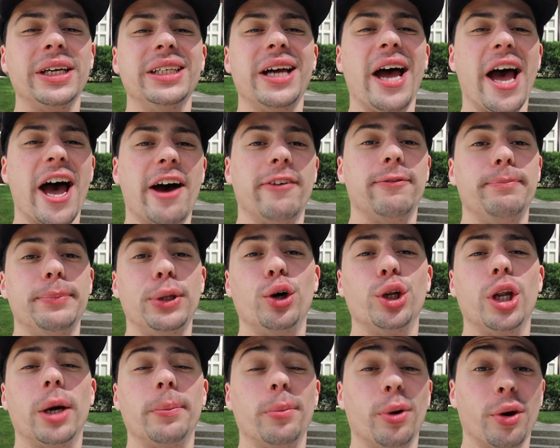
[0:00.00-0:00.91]
have meal
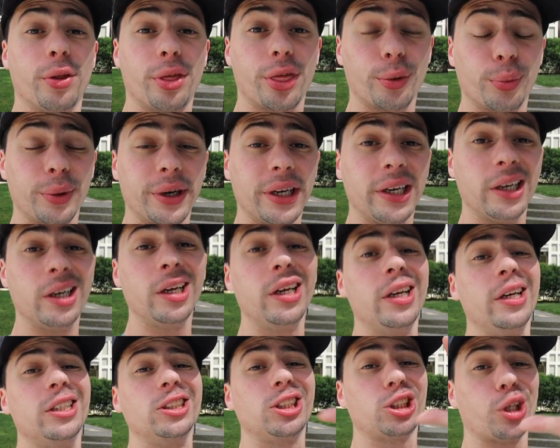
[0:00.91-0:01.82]
number 3,
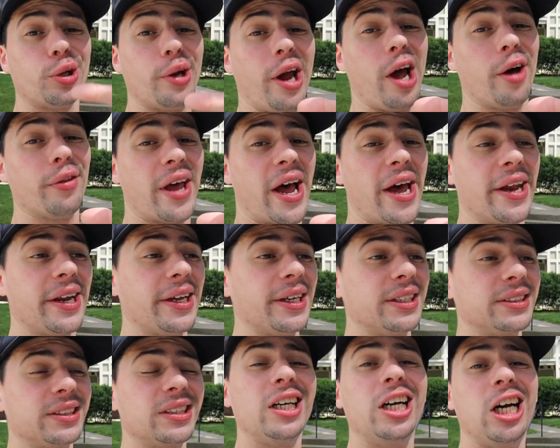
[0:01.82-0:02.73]
show you how that
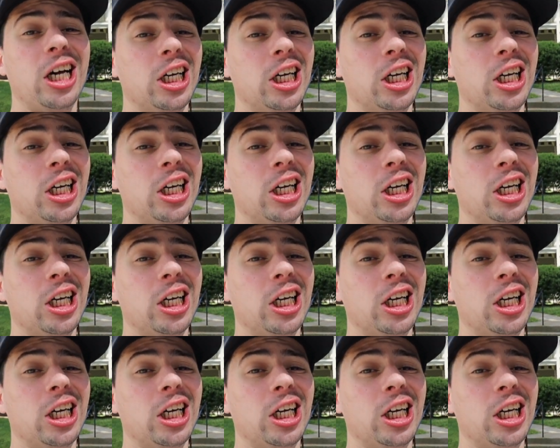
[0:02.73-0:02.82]
is.